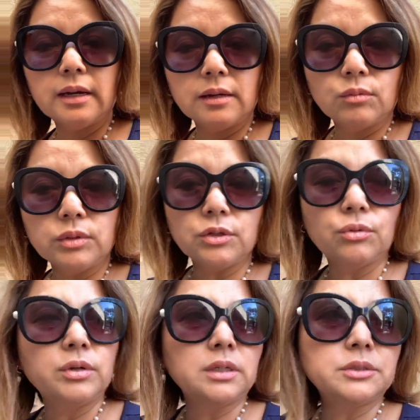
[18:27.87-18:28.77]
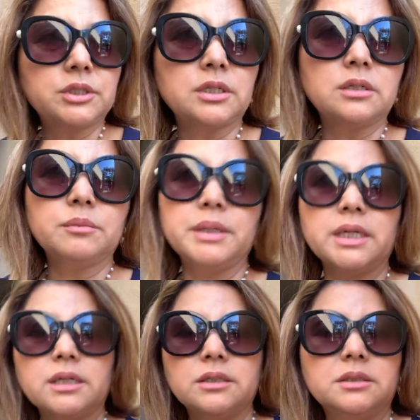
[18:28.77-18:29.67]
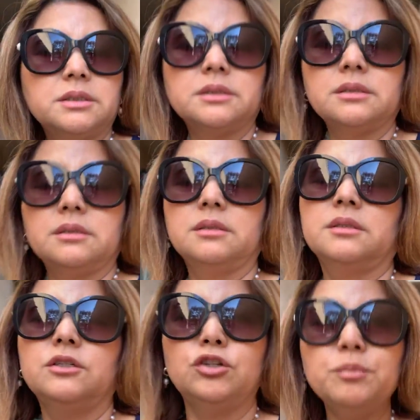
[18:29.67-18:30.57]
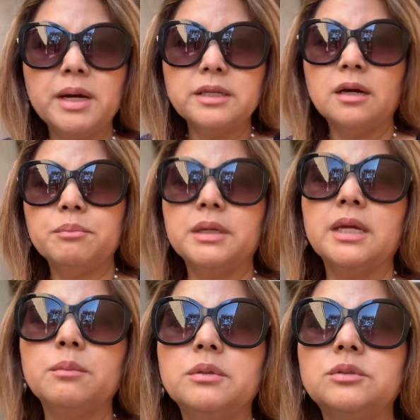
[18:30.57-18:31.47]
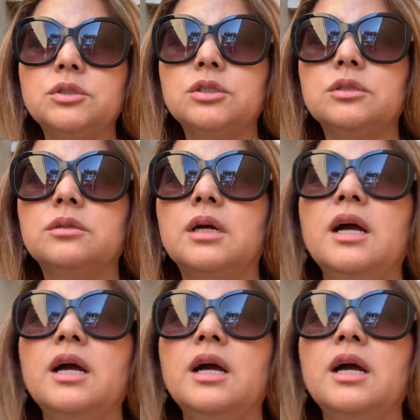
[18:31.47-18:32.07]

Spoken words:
with your realtor, because you might not be able to.